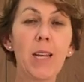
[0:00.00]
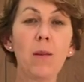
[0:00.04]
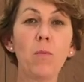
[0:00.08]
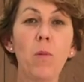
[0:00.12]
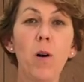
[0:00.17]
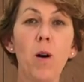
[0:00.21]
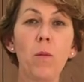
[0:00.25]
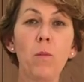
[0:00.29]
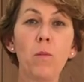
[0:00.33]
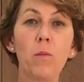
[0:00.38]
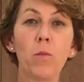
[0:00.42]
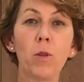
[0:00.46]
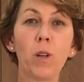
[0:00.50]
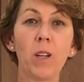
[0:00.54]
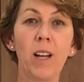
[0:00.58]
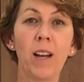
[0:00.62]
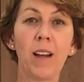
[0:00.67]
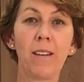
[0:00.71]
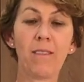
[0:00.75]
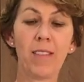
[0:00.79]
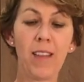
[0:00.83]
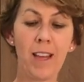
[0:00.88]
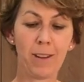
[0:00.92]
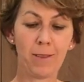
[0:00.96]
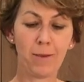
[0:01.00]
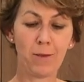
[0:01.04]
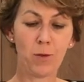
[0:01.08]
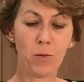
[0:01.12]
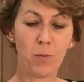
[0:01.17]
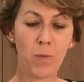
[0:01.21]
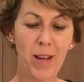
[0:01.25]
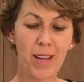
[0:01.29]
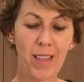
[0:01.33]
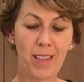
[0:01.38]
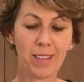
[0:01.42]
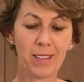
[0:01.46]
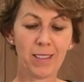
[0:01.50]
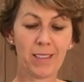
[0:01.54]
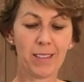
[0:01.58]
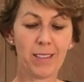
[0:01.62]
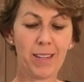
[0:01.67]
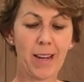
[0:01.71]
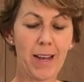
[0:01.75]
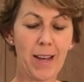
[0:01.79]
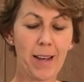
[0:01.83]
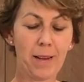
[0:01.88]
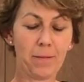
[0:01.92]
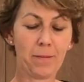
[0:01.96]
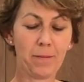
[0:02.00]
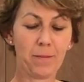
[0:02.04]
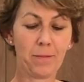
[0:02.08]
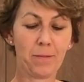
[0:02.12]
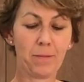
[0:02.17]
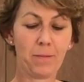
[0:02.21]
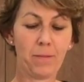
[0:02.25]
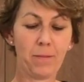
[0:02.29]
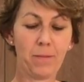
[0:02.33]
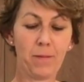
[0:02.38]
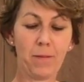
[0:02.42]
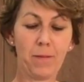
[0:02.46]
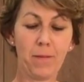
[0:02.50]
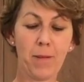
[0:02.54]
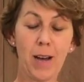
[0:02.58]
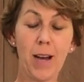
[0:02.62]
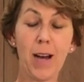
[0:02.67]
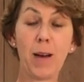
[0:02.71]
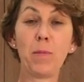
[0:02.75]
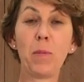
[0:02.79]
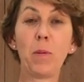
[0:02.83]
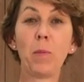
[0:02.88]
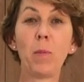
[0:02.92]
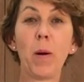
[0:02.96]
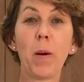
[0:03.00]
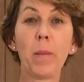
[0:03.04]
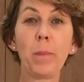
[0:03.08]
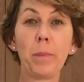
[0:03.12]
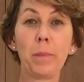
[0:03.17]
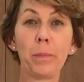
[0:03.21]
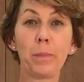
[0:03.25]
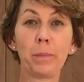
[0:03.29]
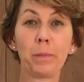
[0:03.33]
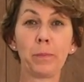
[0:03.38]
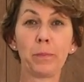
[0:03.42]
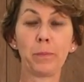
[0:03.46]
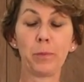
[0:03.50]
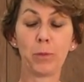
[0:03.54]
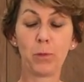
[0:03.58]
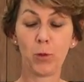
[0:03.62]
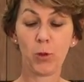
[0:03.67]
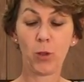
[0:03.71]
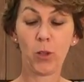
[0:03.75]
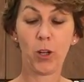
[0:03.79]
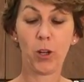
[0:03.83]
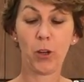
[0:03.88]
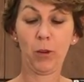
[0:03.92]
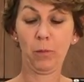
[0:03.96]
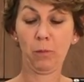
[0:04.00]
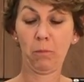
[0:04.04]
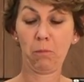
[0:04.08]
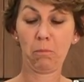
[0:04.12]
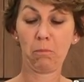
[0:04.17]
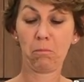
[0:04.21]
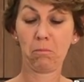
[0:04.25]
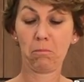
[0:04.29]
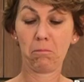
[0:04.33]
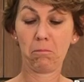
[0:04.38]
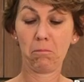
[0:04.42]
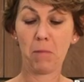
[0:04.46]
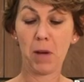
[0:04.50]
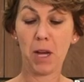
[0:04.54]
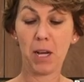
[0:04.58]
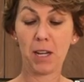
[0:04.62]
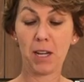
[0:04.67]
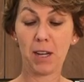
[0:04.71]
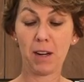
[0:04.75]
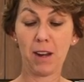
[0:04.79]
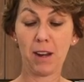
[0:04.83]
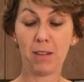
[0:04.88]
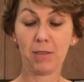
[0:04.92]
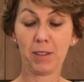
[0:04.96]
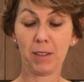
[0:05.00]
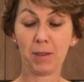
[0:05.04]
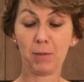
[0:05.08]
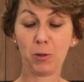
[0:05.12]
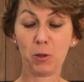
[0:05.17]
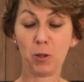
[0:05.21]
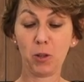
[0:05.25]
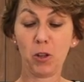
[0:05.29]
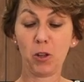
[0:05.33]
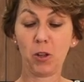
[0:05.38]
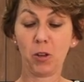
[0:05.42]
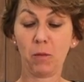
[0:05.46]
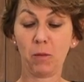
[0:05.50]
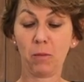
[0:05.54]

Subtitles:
mom would love that for Mother's Day. I'm a mom, so I can have some too.